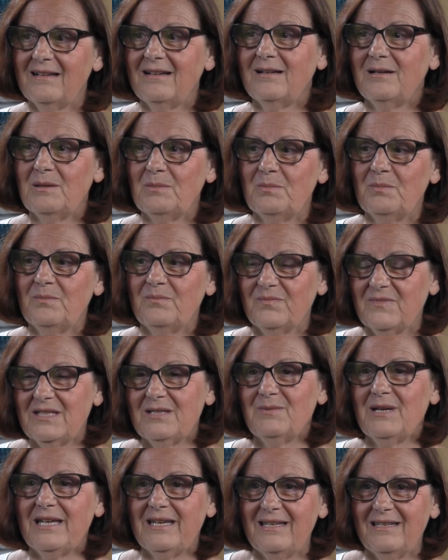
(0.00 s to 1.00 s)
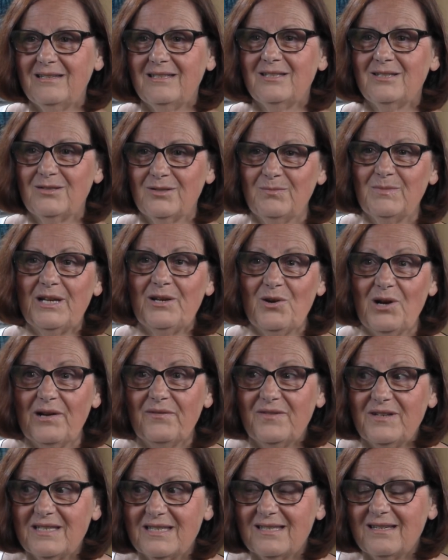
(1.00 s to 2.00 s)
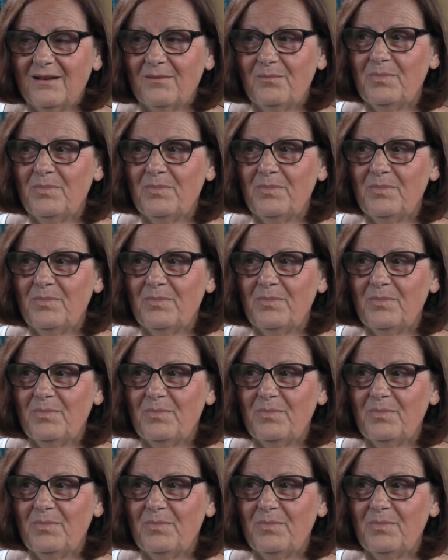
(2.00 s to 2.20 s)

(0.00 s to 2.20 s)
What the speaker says: to my office,